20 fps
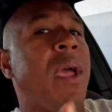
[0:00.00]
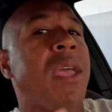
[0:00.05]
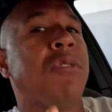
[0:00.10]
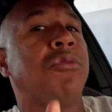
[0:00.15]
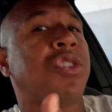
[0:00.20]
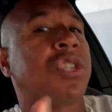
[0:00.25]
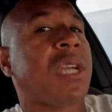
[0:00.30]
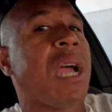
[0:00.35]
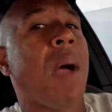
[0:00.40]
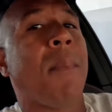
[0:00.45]
way
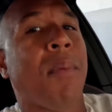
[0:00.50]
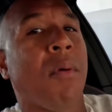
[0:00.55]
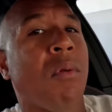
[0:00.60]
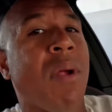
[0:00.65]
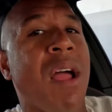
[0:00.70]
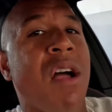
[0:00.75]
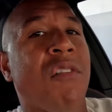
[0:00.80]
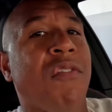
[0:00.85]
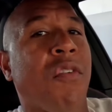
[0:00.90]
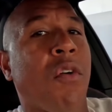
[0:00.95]
you shop
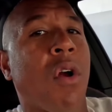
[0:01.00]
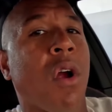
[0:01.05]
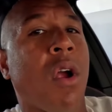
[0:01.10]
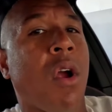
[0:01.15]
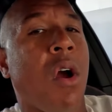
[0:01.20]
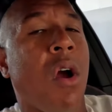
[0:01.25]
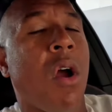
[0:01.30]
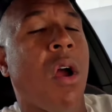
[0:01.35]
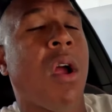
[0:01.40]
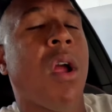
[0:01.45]
around for a
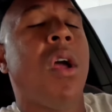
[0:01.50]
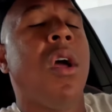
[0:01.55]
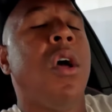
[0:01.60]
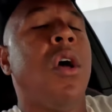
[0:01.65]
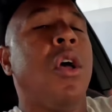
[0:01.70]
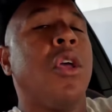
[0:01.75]
car,